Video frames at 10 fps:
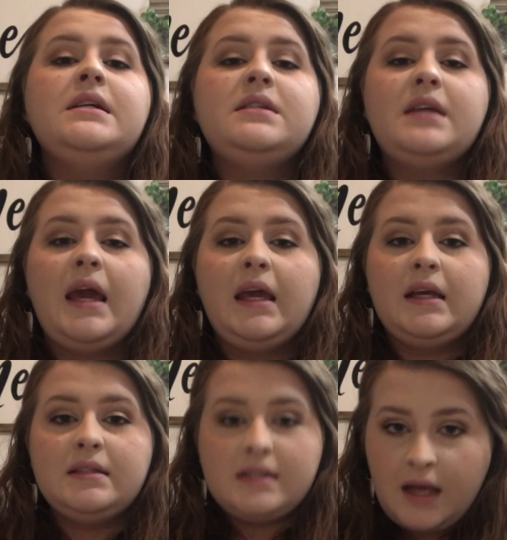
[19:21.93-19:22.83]
staying
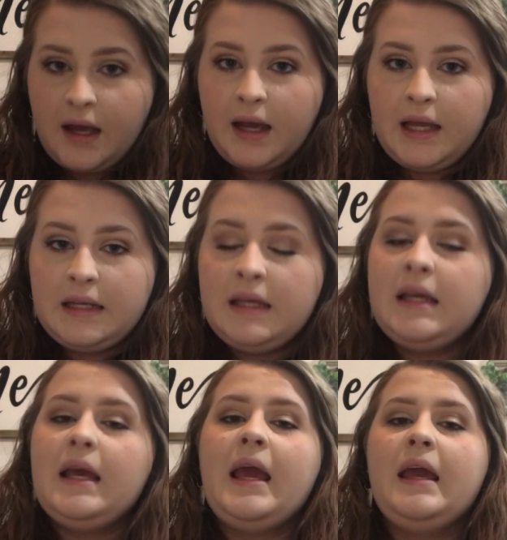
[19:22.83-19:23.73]
inside,
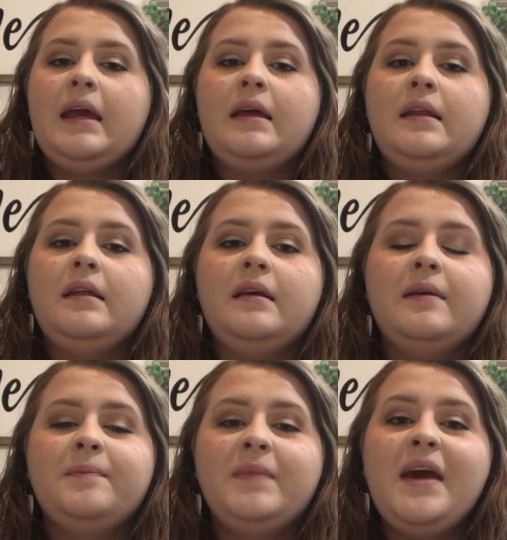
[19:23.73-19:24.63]
and
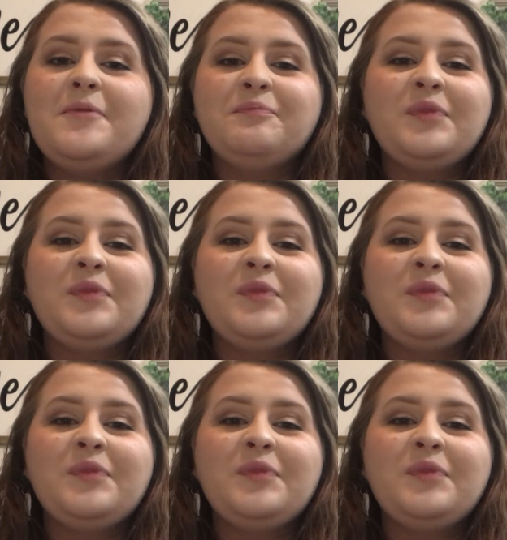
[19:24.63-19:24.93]
yeah,